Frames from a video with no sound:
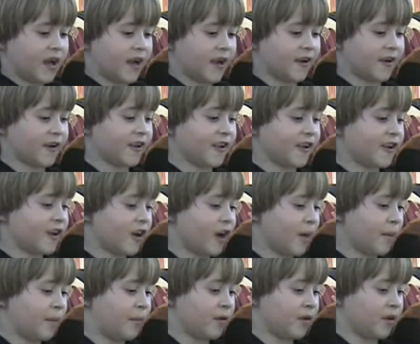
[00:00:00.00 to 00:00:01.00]
I heard a
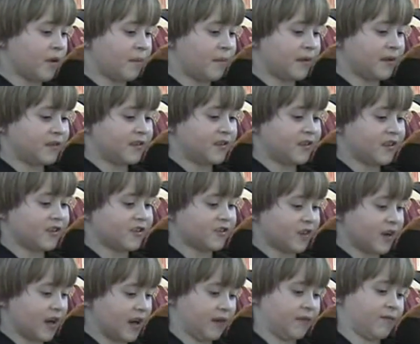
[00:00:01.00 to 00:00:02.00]
car pull up into the
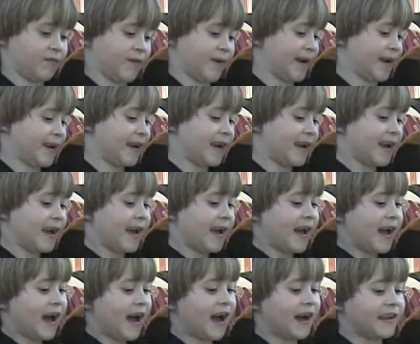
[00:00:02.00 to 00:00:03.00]
driveway.
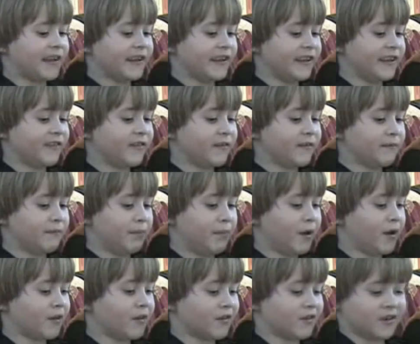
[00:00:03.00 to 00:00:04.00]
I didn't even
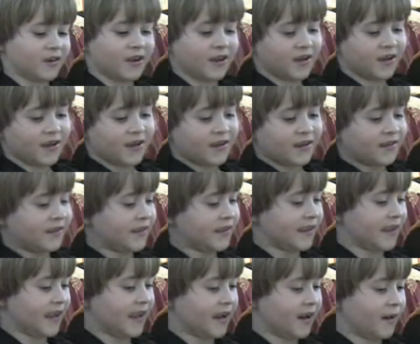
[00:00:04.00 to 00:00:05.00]
bother to
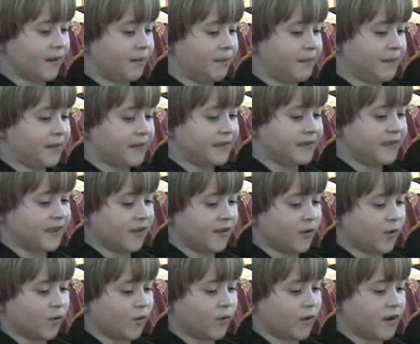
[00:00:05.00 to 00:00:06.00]
get up and see
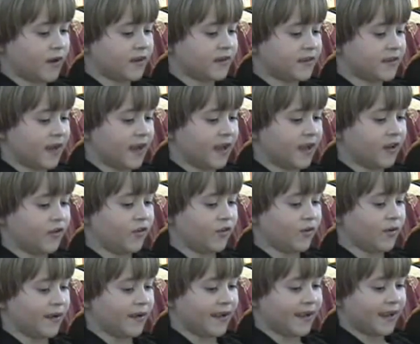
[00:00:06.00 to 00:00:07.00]
who it was. I
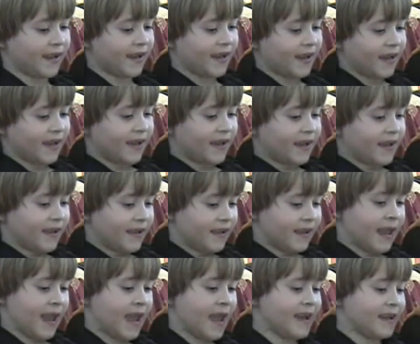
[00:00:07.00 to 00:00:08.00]
knew it
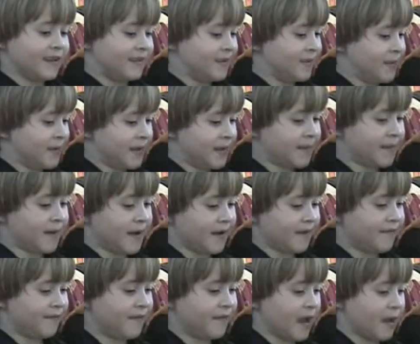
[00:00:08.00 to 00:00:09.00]
had to be my
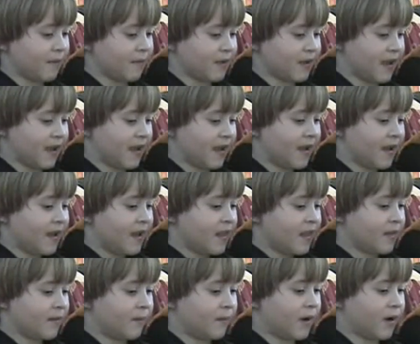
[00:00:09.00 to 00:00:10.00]
family,
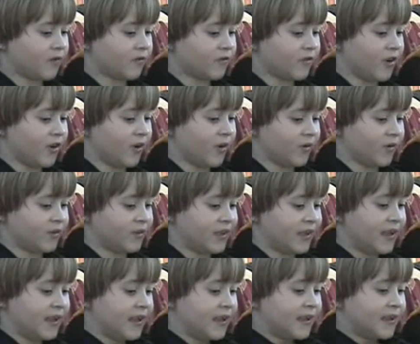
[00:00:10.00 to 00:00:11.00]
the Monroes,
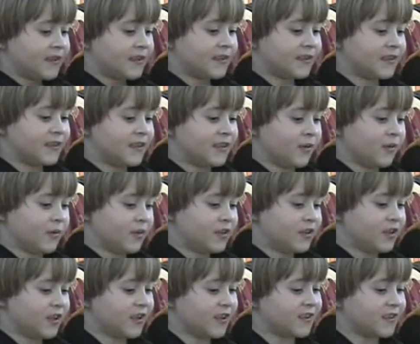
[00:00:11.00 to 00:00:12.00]
since it was
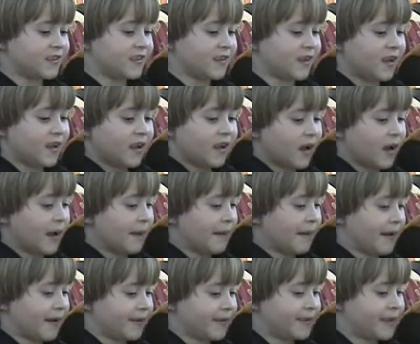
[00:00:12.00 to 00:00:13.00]
just
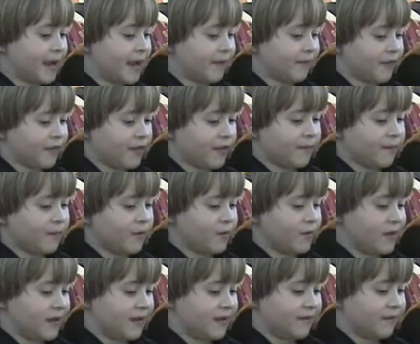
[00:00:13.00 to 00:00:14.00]
about time for the
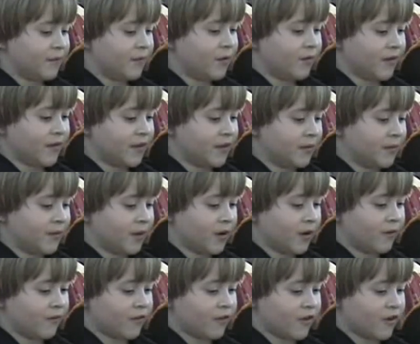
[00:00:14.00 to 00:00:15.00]
movie to be